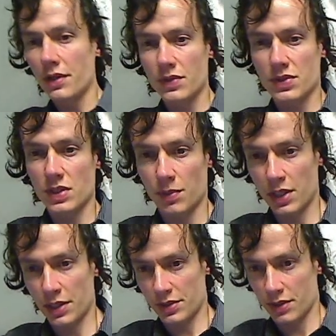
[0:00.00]
of the
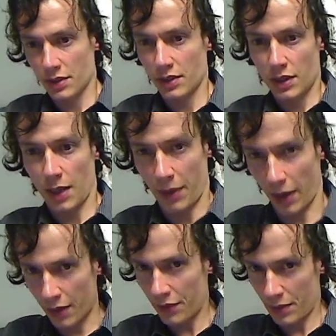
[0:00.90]
subject
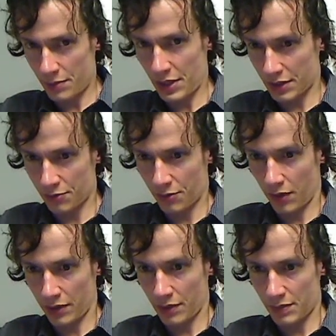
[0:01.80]
apparently
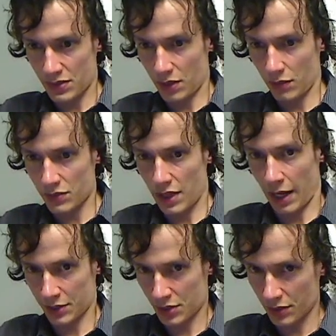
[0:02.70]
objectifying themselves,
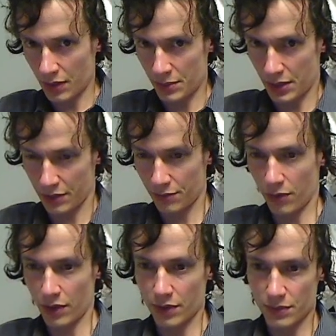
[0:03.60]
actually
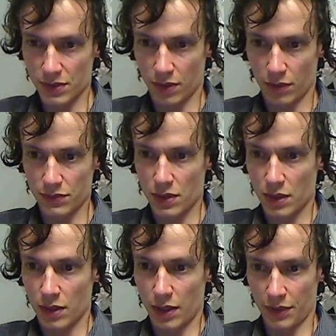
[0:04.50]
objectifying themselves,
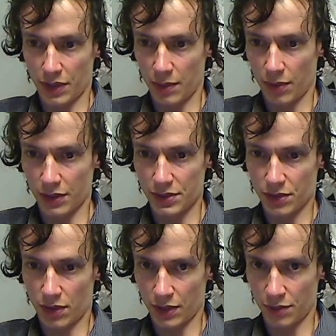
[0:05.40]
and thereby
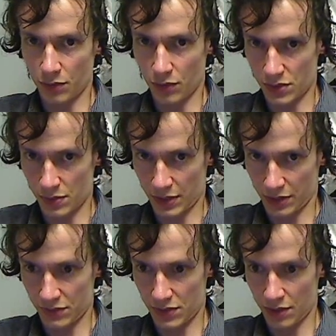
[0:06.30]
denying the viewer's
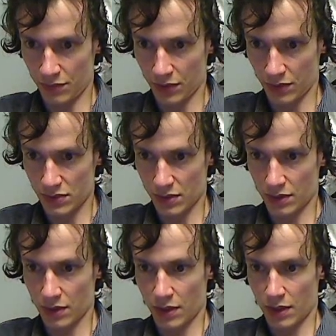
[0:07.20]
subjective significance,
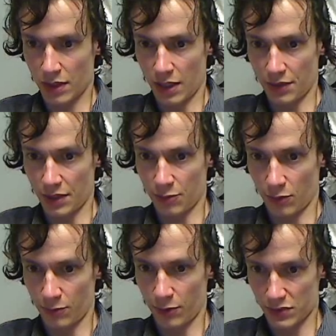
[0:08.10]
and therefore
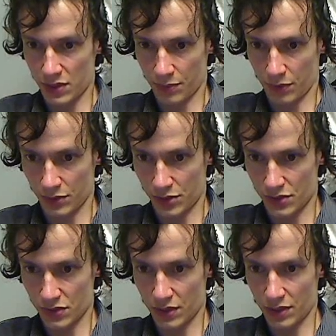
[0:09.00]
felt
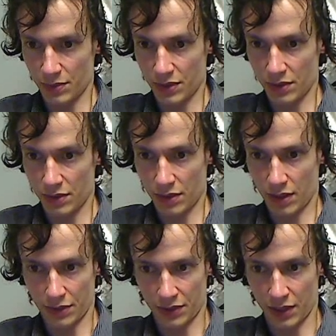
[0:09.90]
subconsciously to be
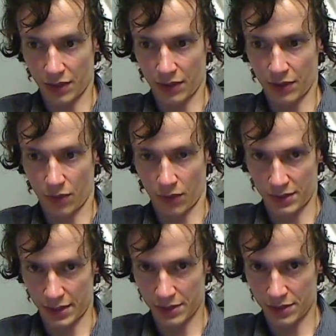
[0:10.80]
uncaring or
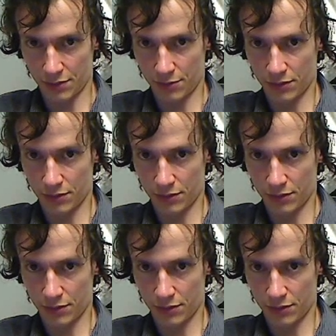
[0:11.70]
inattentive,